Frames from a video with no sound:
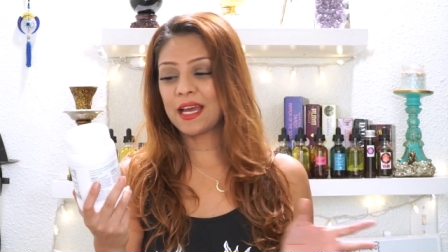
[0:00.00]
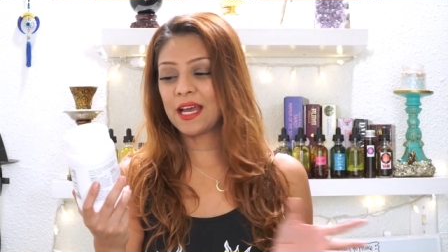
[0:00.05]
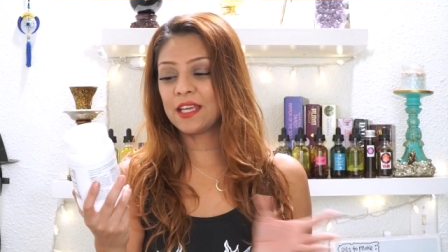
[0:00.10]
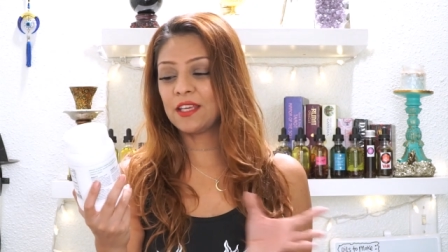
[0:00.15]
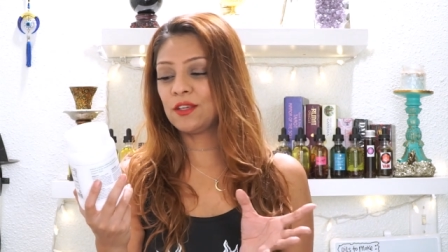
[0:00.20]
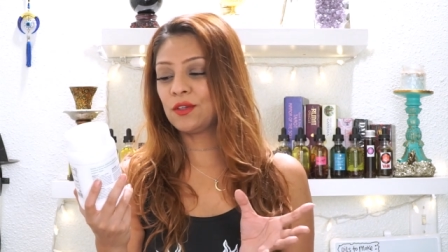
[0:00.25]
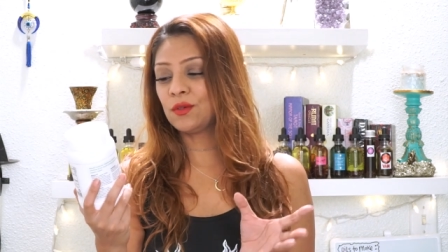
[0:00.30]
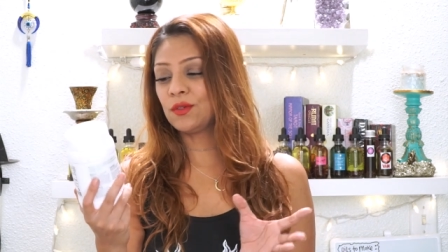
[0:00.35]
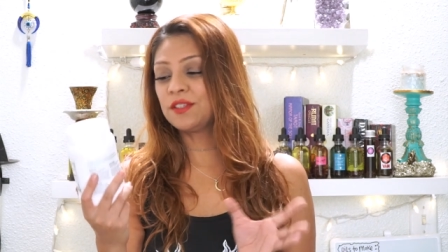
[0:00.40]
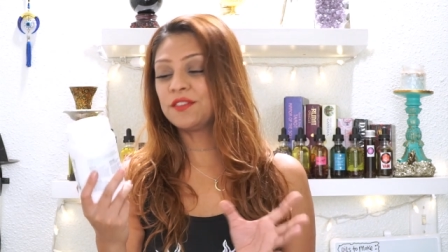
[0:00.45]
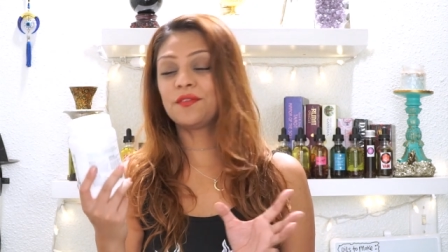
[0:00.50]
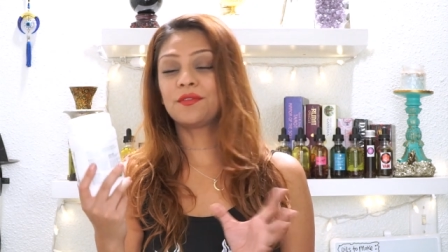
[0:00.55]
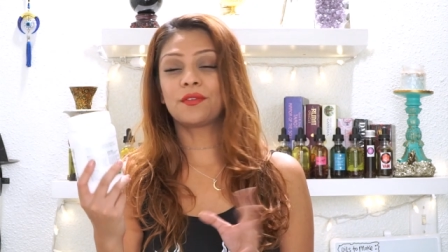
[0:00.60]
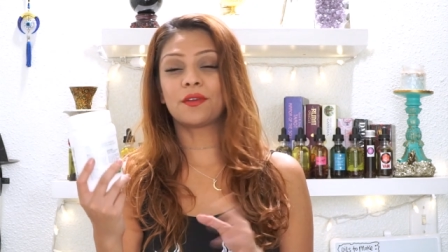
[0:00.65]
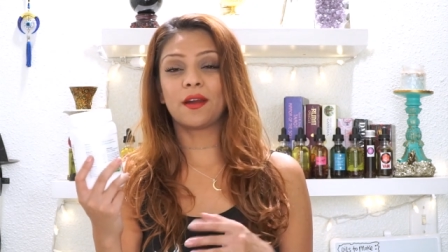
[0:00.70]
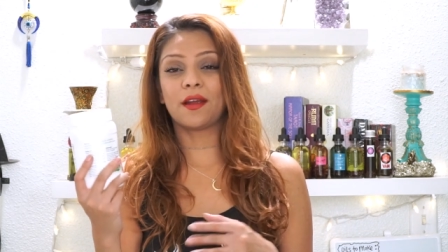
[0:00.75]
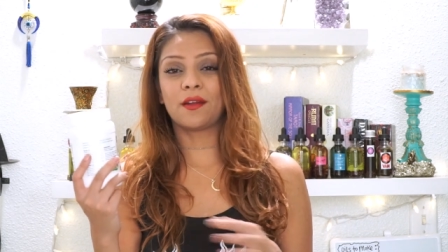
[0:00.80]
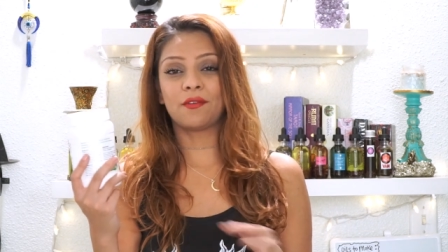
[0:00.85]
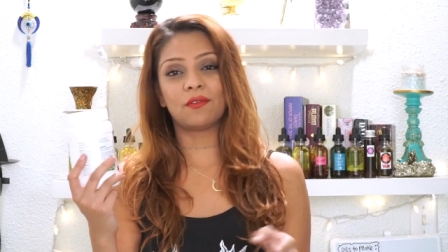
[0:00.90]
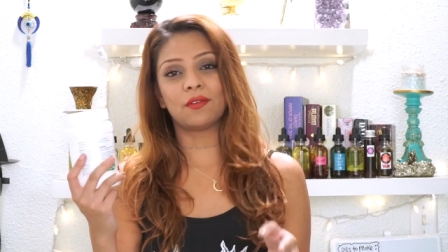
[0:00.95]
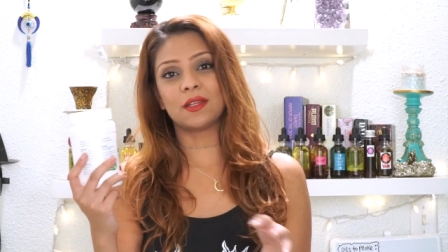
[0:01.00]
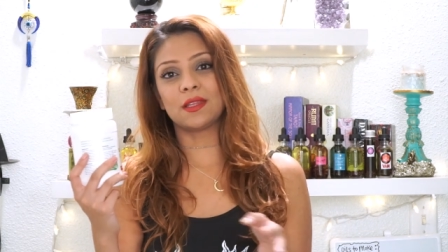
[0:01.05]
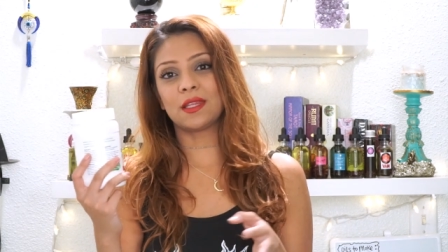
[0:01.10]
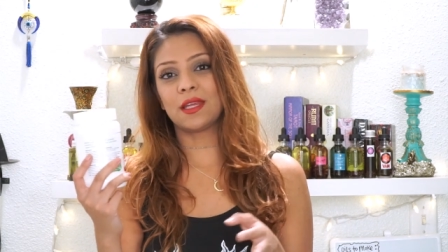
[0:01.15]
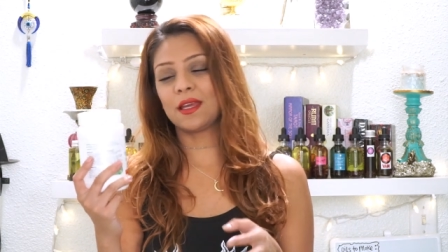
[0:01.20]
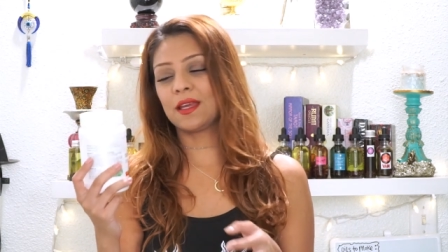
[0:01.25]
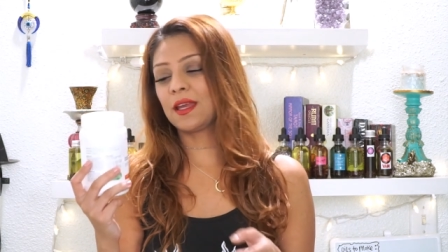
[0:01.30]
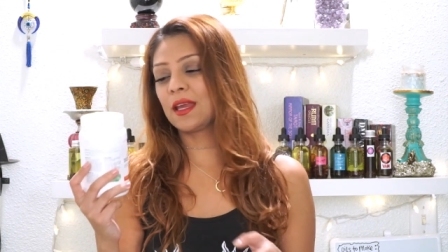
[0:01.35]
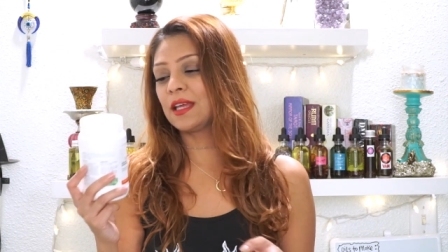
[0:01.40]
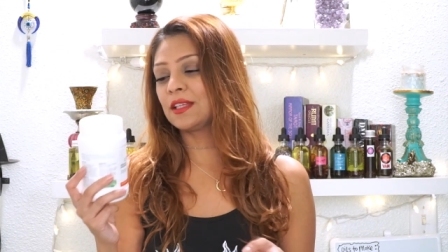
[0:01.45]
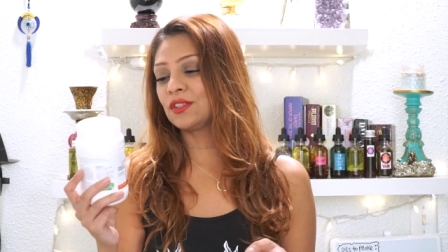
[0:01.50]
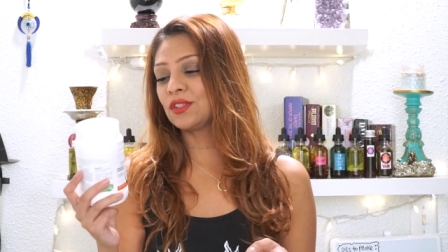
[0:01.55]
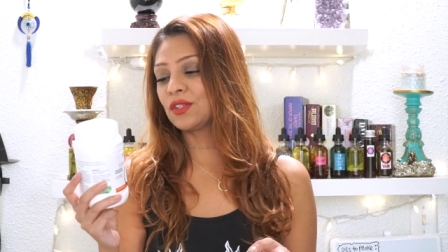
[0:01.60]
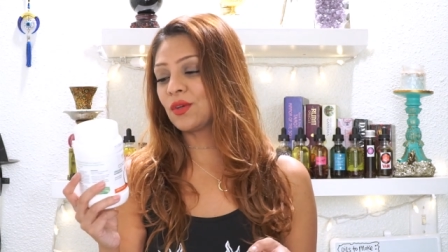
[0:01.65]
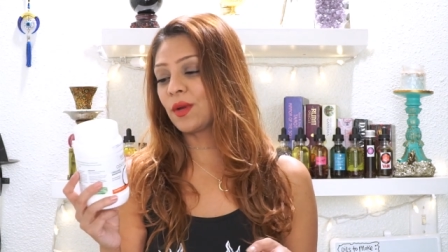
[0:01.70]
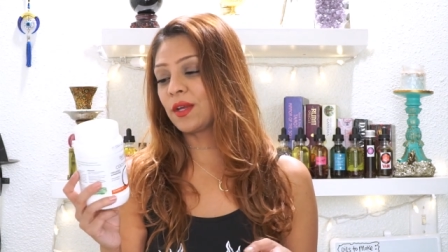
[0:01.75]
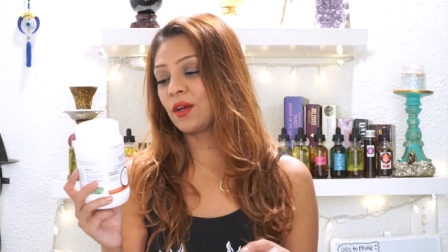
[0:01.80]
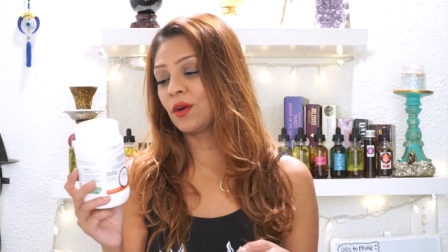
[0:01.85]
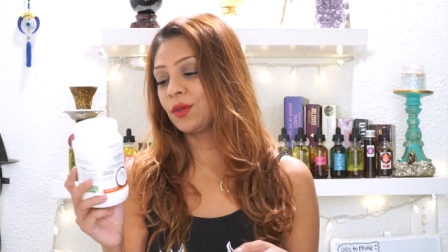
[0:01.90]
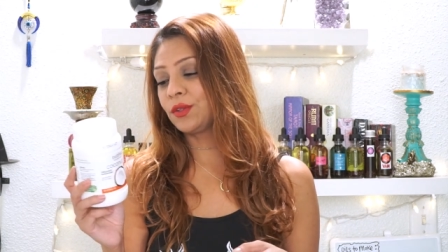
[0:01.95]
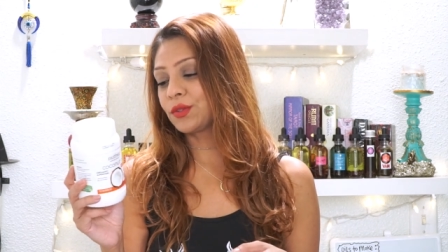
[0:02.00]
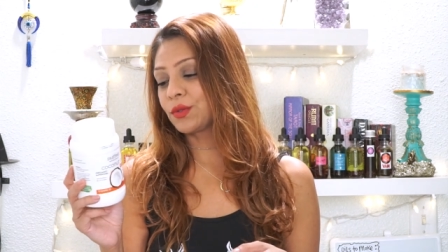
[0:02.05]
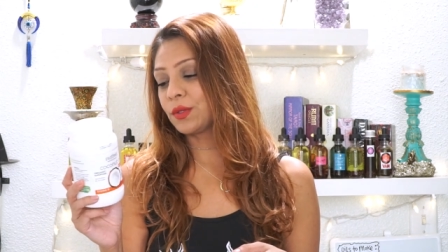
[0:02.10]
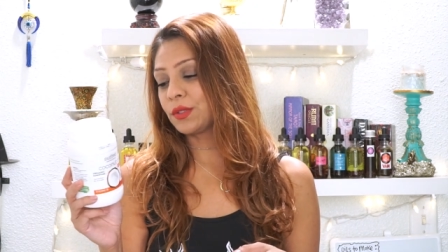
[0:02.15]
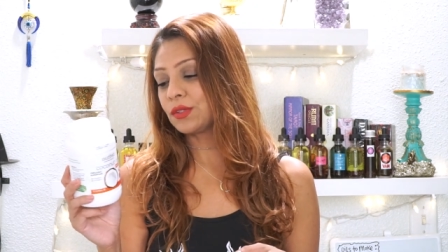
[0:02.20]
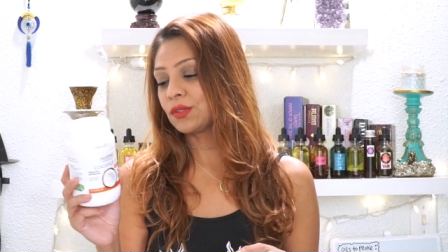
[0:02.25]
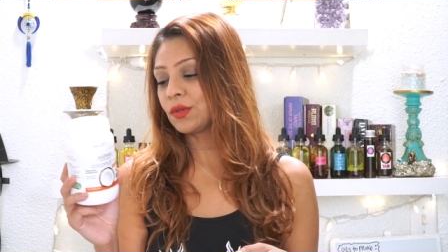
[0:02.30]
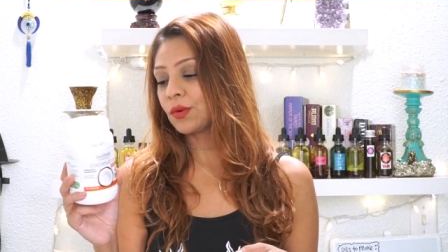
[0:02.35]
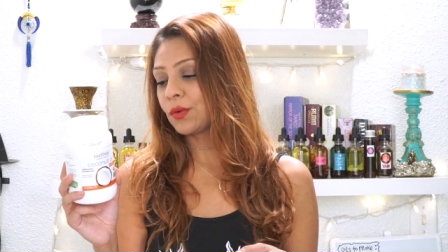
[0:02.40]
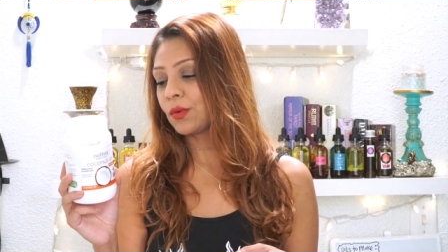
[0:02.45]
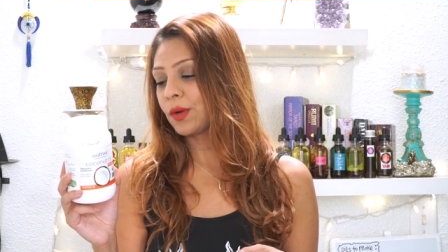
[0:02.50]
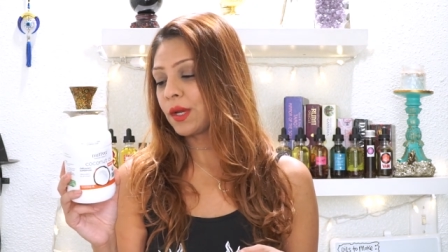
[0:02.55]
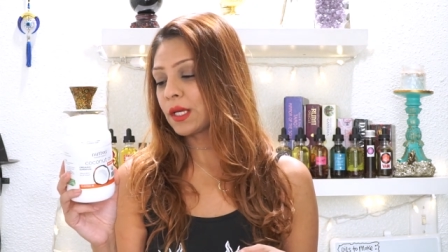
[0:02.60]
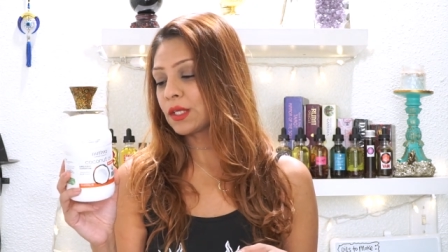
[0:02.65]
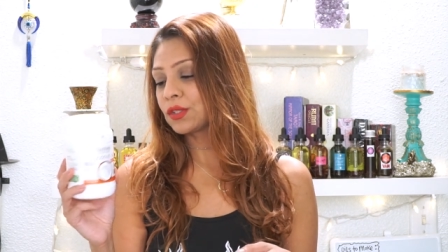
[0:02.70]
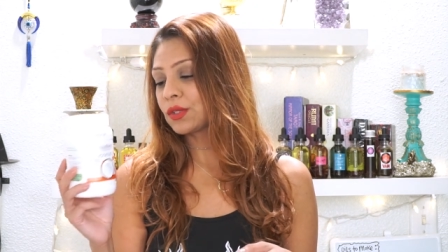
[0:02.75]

I use it for everything, and so I go through it so quick.